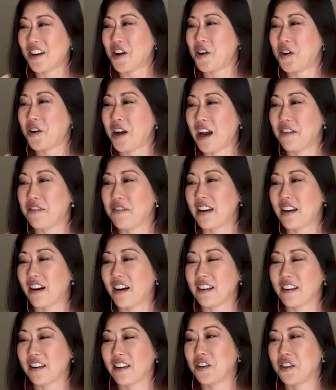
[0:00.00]
having
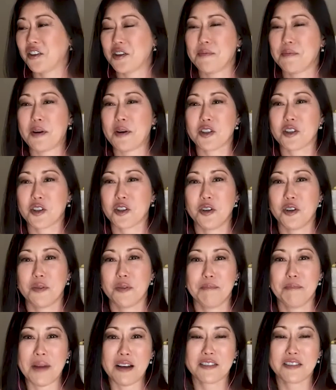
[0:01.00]
our little emotional
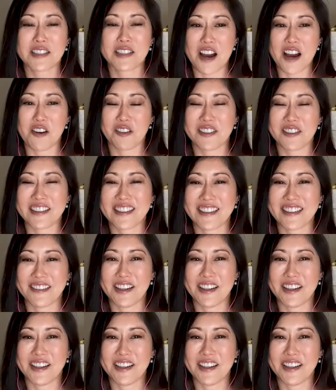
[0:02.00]
meltdowns.